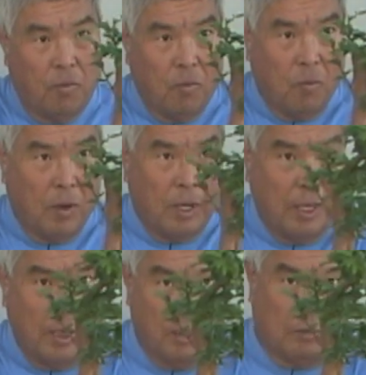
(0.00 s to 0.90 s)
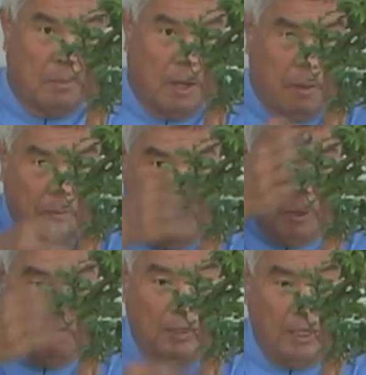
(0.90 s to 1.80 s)
what is my
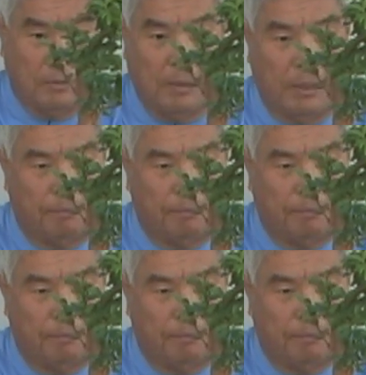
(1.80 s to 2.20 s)
best placement.